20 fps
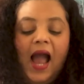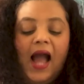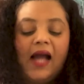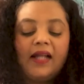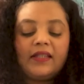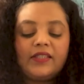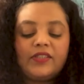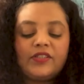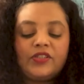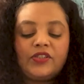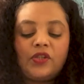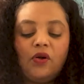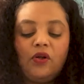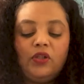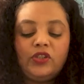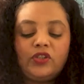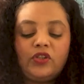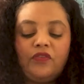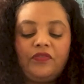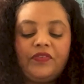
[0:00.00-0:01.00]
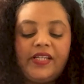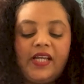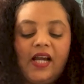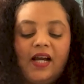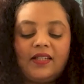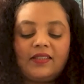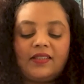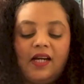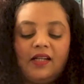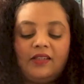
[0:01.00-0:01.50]
and the souls of the
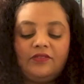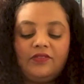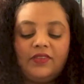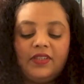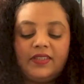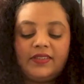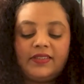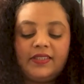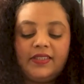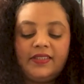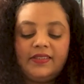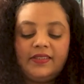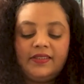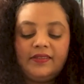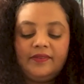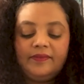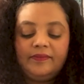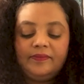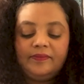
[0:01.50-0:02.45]
unconverted